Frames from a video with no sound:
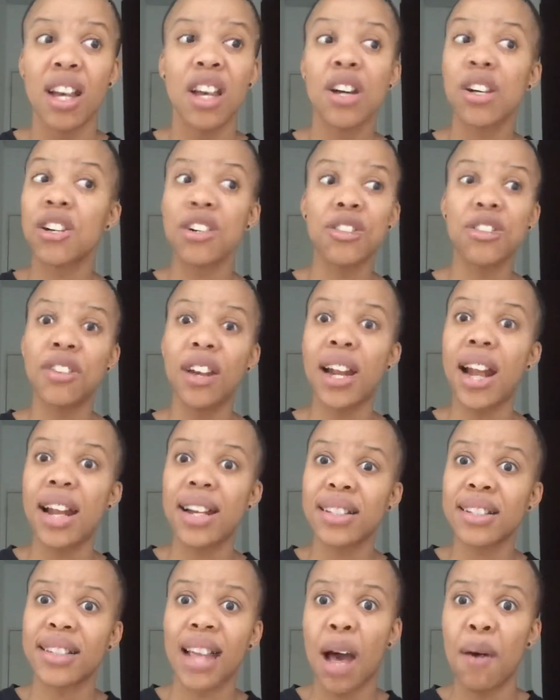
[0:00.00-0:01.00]
because you don't
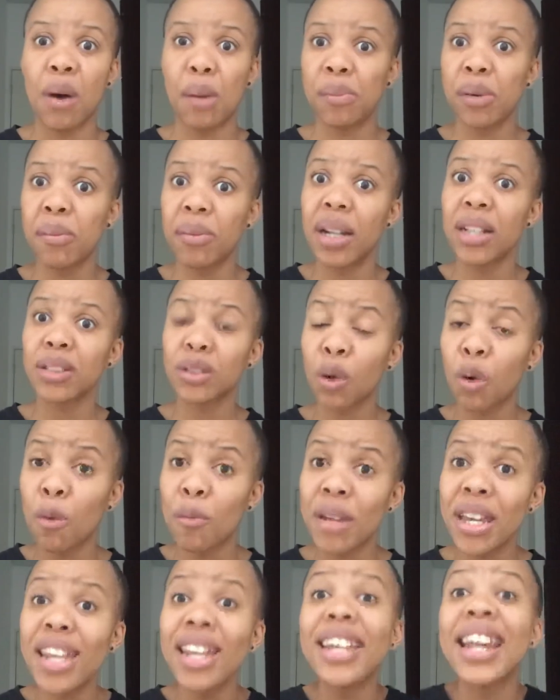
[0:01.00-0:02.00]
understand why people are so
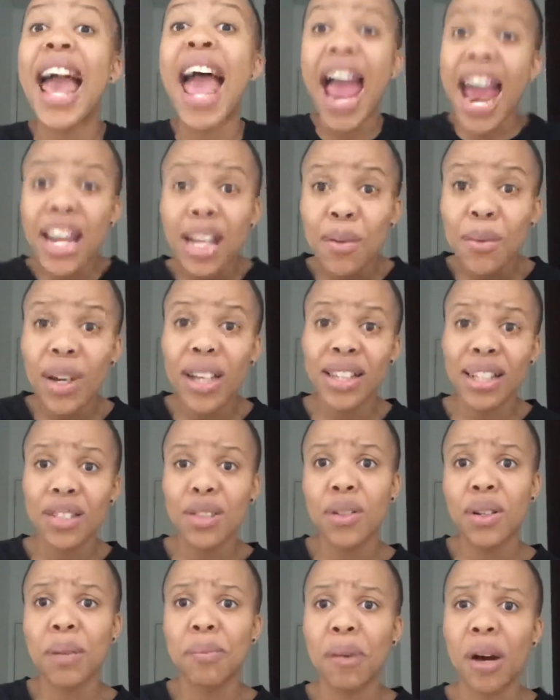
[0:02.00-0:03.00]
mean. Anyway, that's
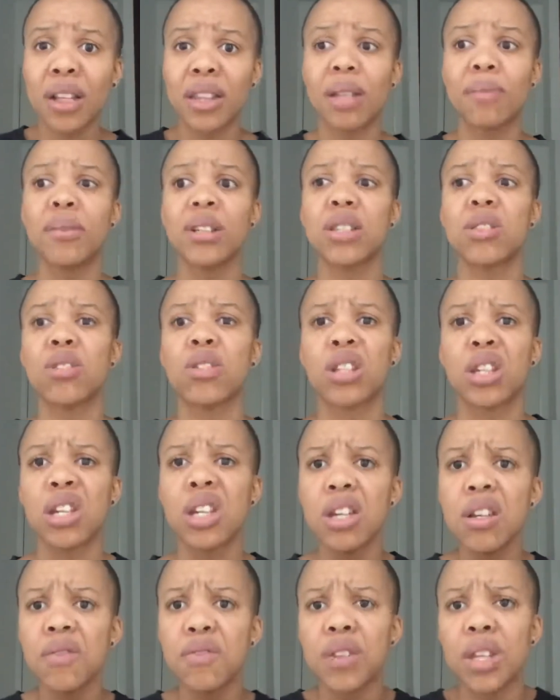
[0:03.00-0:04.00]
not about them. Let's not
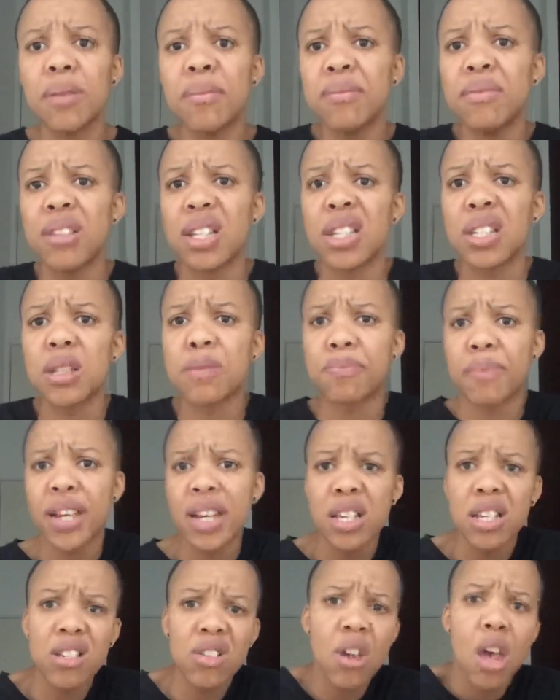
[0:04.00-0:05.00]
give them the
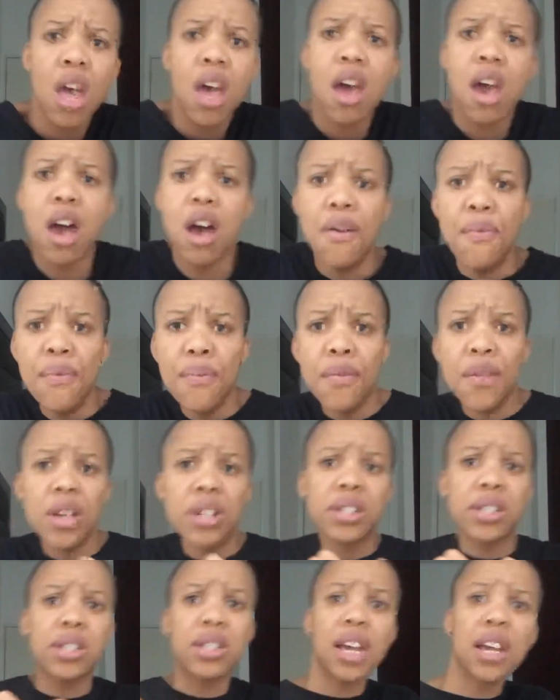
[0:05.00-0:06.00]
space and the
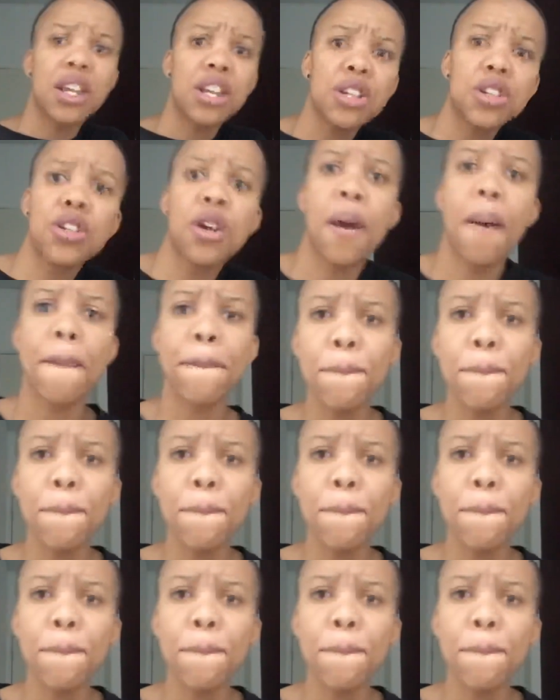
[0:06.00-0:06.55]
stage.